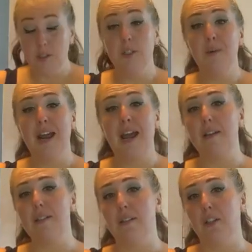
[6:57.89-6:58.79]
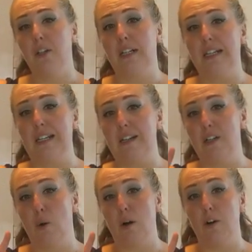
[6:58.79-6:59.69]
So next, you're going to
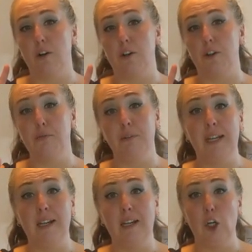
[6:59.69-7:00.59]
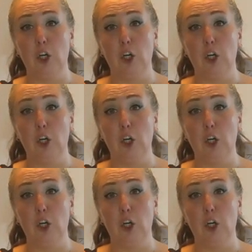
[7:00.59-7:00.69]
need your 3